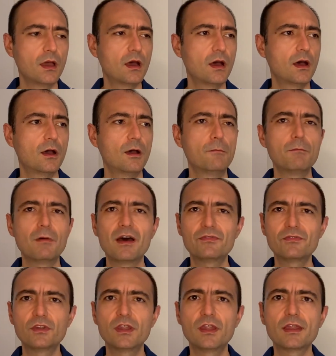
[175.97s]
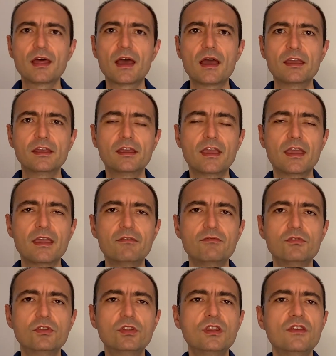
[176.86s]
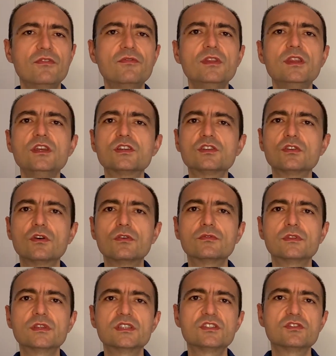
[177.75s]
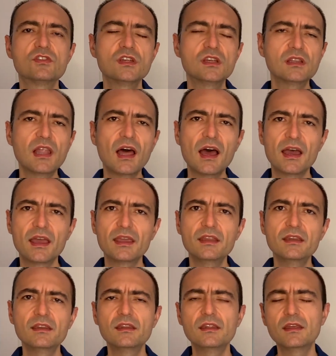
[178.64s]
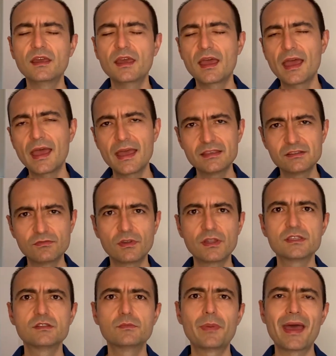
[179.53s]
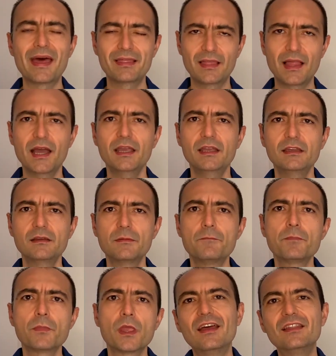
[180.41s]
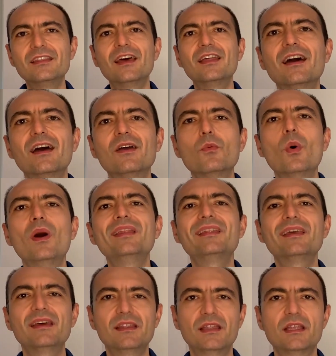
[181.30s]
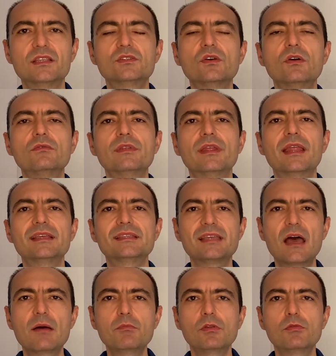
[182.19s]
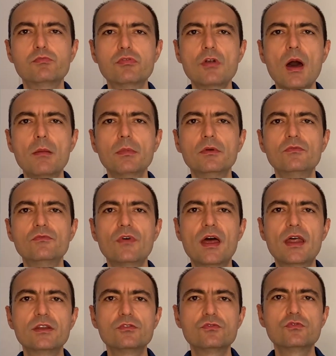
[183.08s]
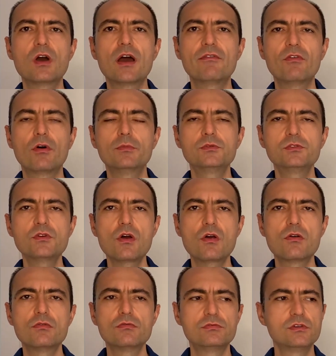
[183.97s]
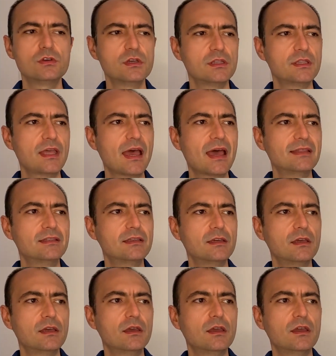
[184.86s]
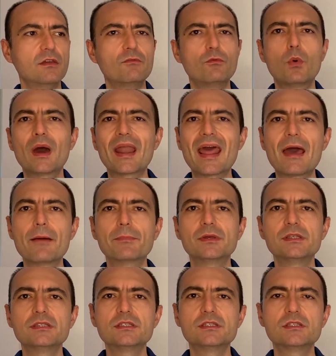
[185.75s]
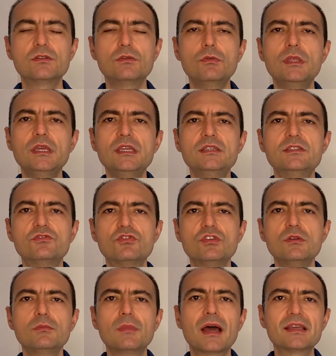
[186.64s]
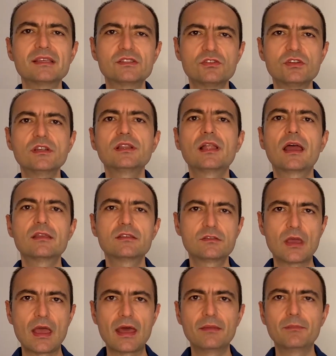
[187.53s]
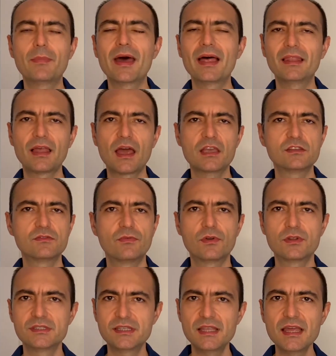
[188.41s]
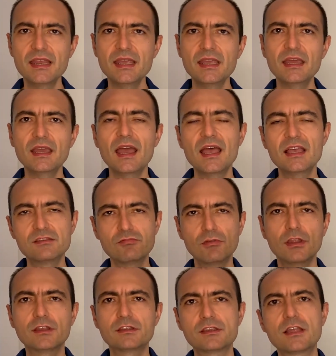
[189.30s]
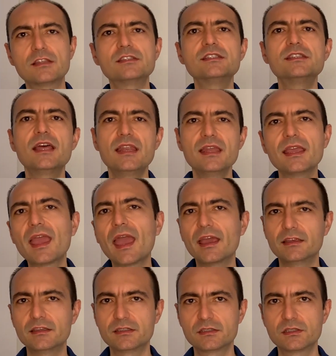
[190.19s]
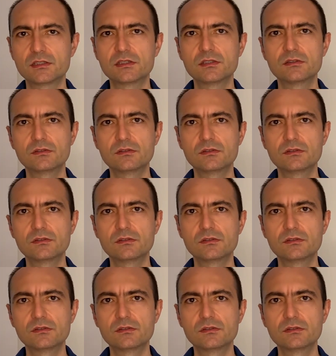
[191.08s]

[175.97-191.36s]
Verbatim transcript: Um, after that, I gave you the definition of the streak line as well as the path line. And I went ahead and solved an example problem where you have observed that what happens to these streamlines, streak lines, and path lines for a steady as well as unsteady case.